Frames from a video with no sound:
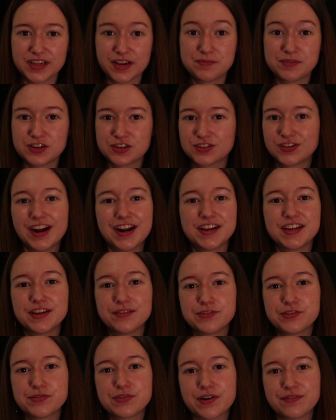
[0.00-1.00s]
I'm going to try to
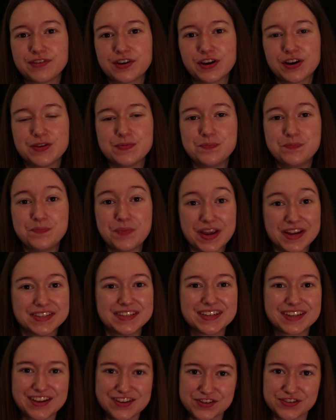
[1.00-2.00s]
give you a very
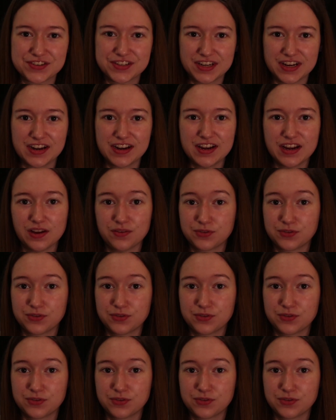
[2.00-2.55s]
basic understanding